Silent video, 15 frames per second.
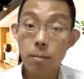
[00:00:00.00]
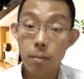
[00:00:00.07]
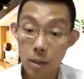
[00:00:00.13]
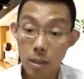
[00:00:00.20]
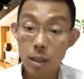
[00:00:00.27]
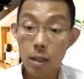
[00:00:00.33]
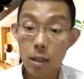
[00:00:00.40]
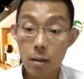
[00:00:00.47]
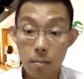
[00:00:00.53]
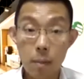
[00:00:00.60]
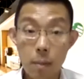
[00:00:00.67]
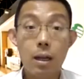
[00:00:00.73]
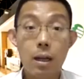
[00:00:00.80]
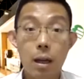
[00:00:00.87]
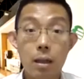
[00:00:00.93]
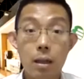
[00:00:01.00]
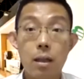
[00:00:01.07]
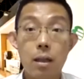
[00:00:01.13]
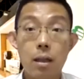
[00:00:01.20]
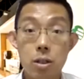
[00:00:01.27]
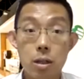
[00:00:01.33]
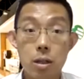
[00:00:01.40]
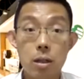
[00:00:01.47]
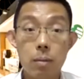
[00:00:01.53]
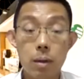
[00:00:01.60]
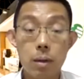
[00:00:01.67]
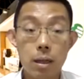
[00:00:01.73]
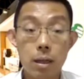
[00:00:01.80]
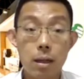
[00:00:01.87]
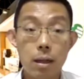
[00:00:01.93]
seek medical attention
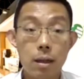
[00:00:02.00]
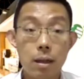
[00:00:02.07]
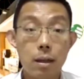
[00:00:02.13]
immediately.